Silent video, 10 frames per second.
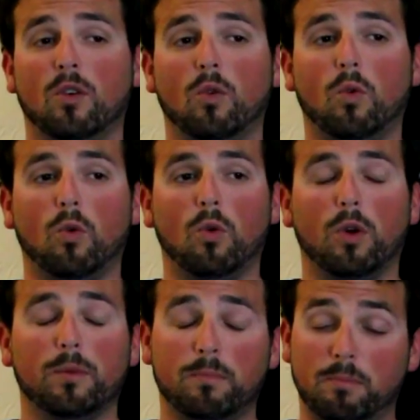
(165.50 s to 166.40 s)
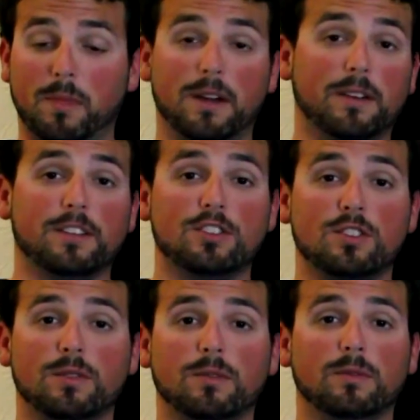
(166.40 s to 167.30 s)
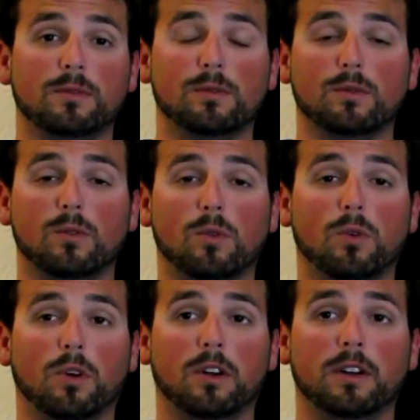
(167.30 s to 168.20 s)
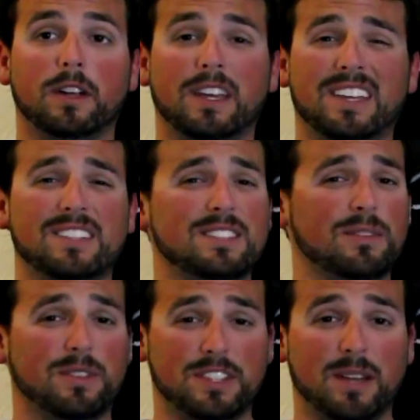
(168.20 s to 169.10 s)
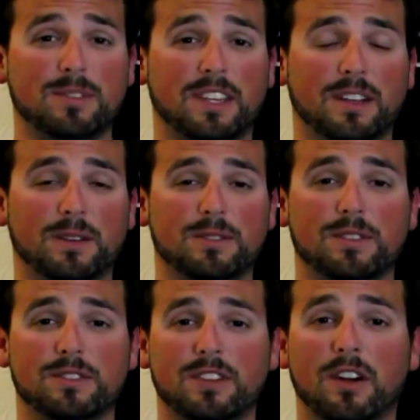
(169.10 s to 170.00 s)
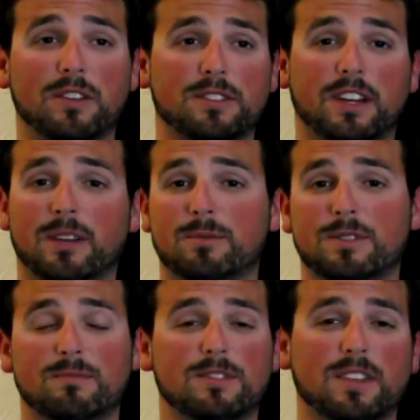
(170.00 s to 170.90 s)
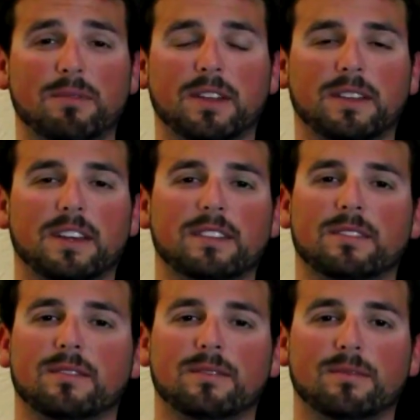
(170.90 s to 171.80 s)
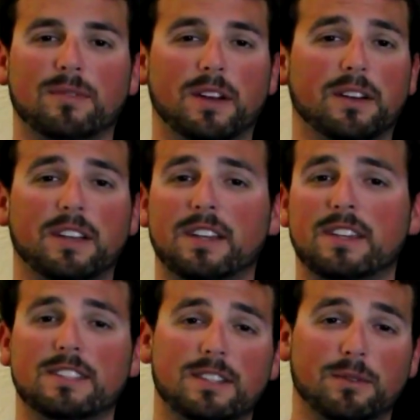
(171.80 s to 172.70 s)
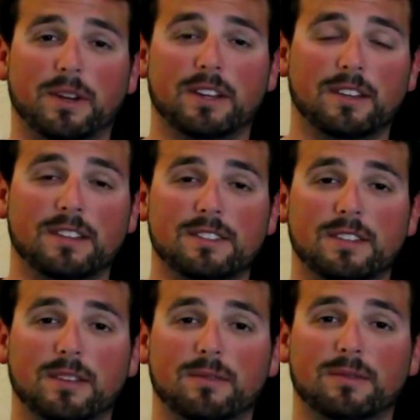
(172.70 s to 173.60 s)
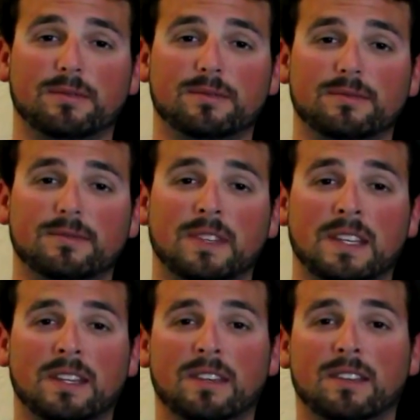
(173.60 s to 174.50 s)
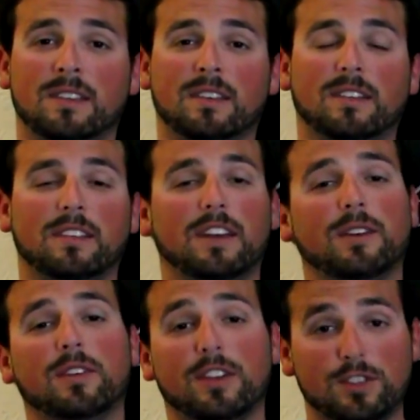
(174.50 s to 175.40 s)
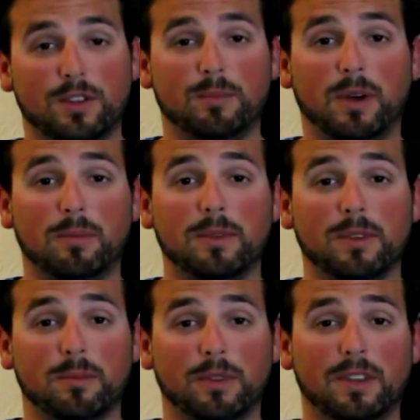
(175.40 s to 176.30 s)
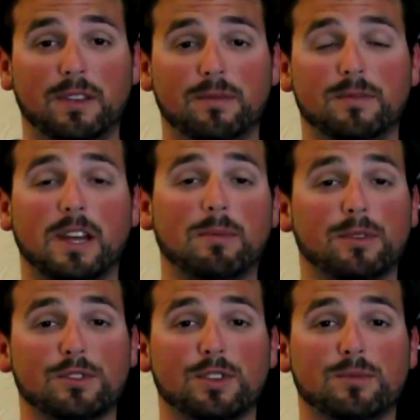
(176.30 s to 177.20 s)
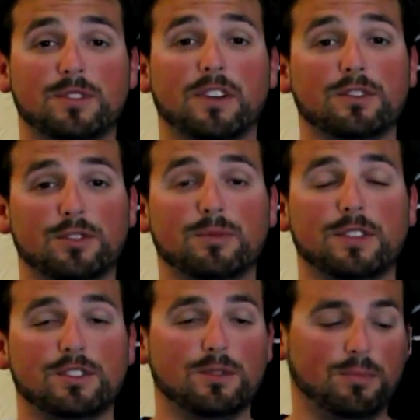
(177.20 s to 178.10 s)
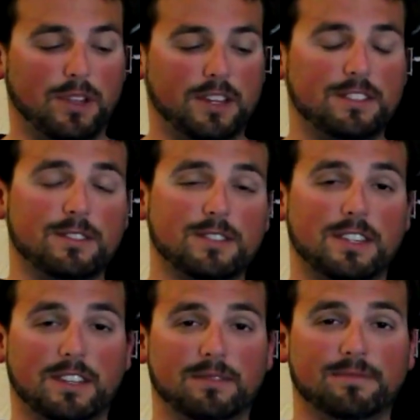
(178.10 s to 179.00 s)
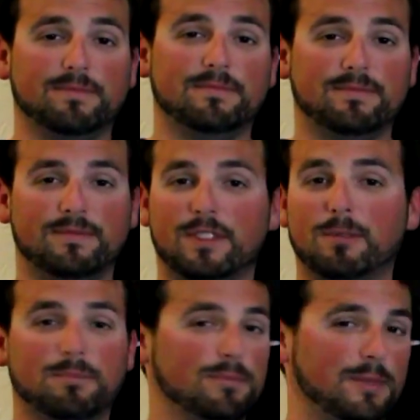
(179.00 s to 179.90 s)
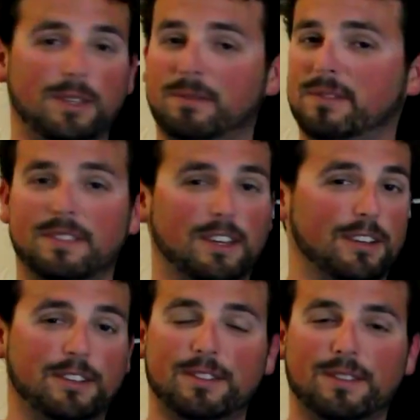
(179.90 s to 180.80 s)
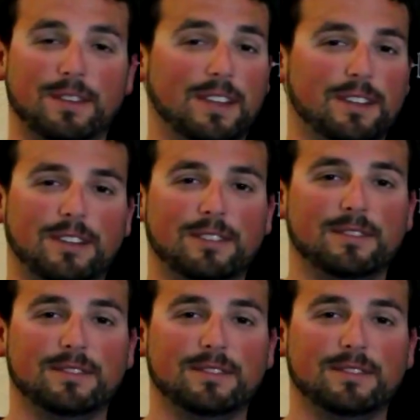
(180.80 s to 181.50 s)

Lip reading: or marriage, or different types of characters, archetypes, stuff like that. Very easy to recognize stuff. Now, contrary to popular belief, topical tropes aren't tropes that you apply to your skin. Nope, you're not going to do that at all.